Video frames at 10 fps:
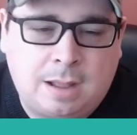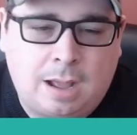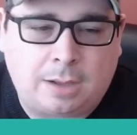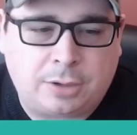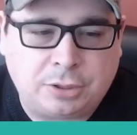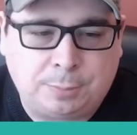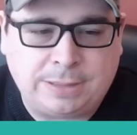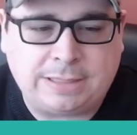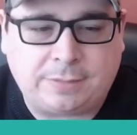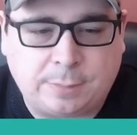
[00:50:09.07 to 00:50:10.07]
Uh, could you
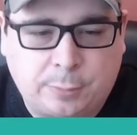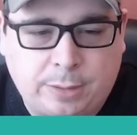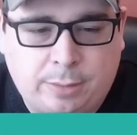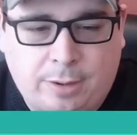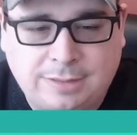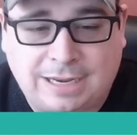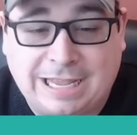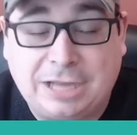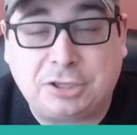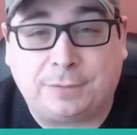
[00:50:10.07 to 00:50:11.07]
please give some quick thoughts on
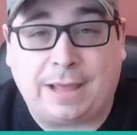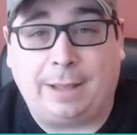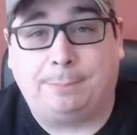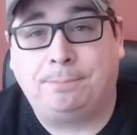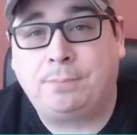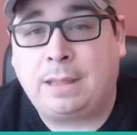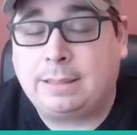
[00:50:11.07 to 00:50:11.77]
each of them?